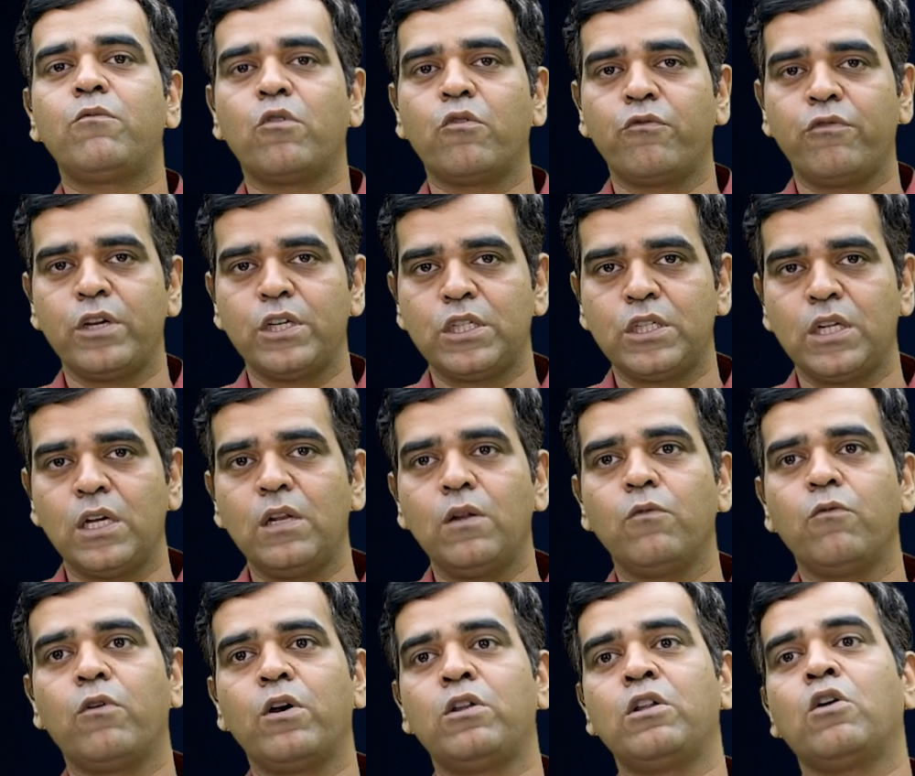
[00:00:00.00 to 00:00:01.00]
professional,
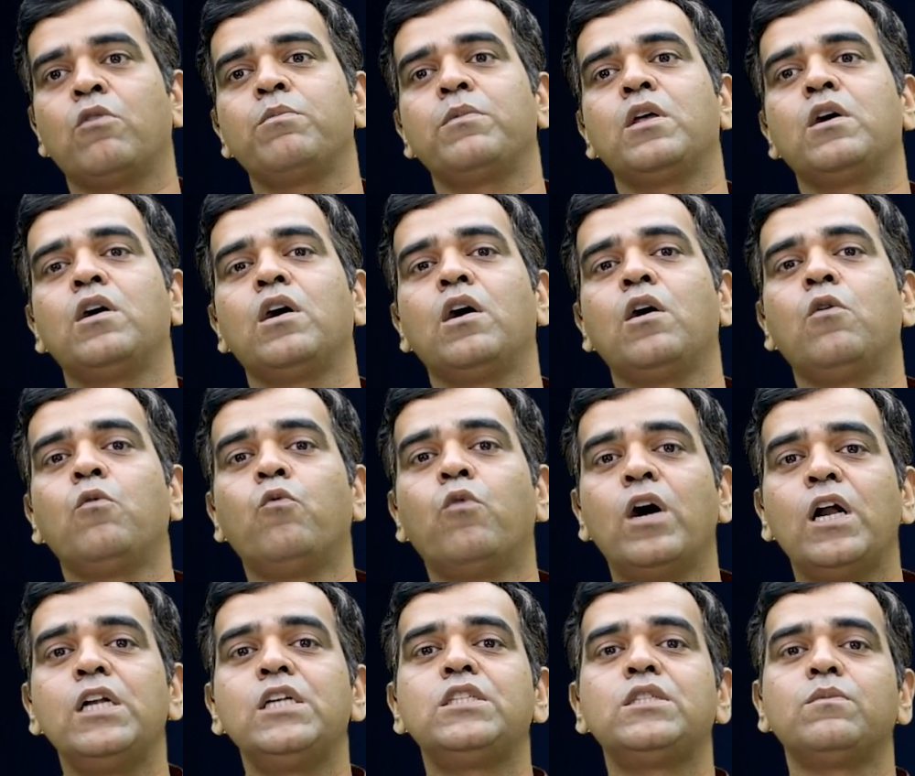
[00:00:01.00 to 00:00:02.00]
one of the
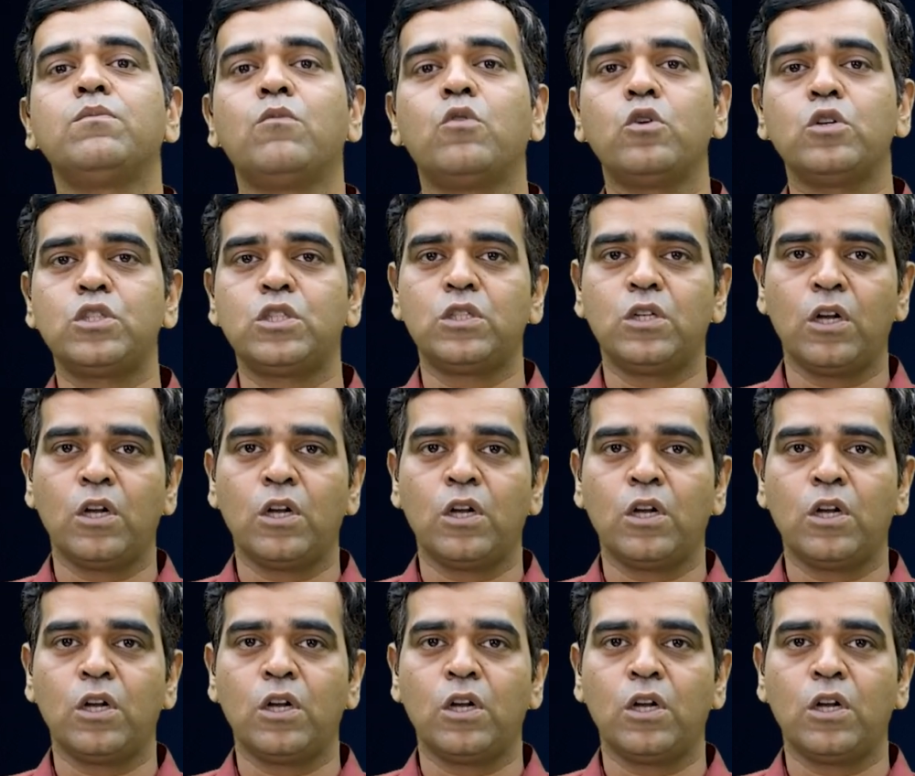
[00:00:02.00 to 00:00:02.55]
world's most